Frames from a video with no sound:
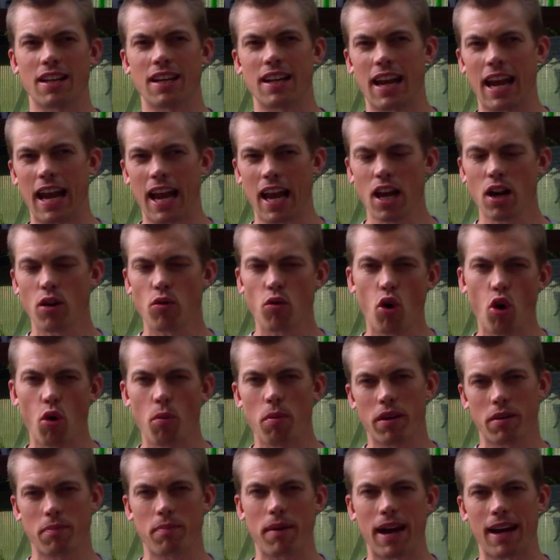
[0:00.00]
And then
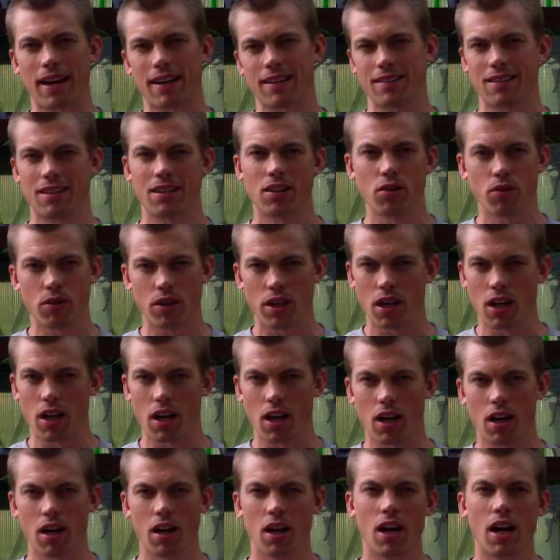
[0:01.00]
anaerobic
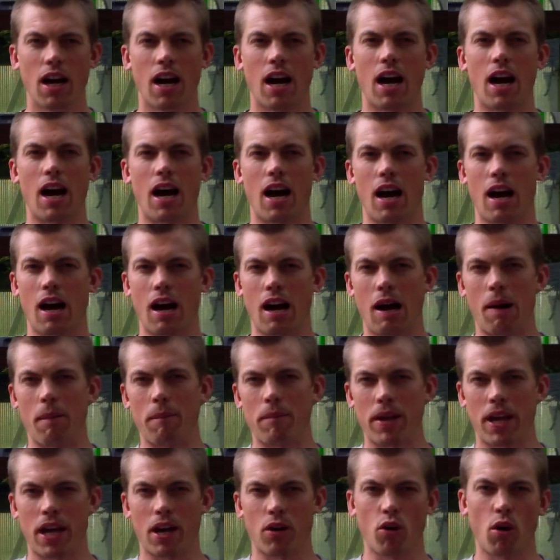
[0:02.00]
bacteria,
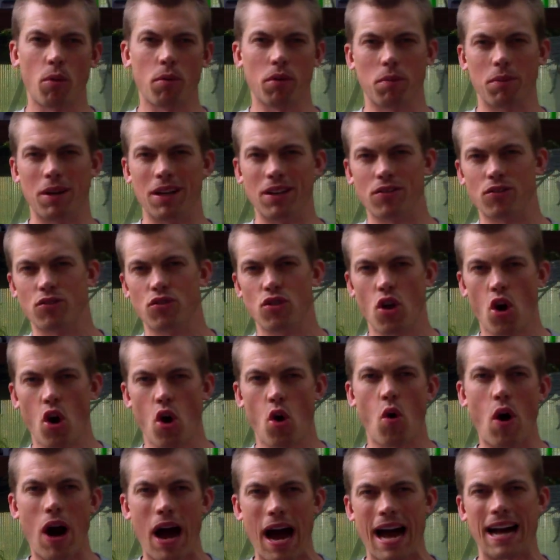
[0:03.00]
um, anaerobic means
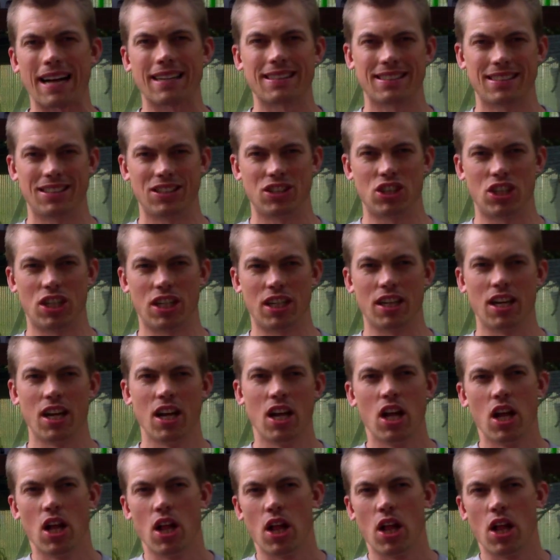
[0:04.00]
no oxygen,